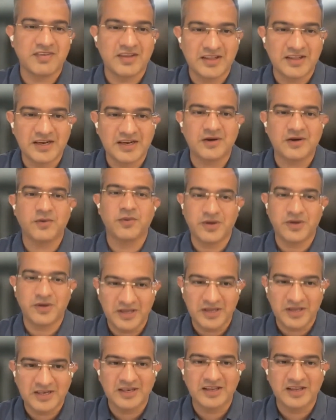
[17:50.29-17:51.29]
saying that
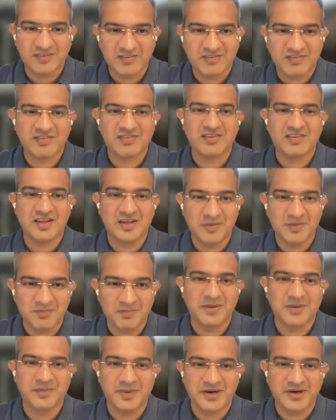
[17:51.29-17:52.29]
okay let's
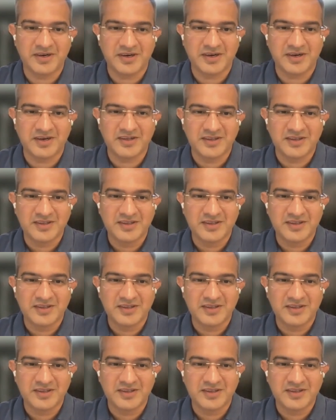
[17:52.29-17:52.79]
implement it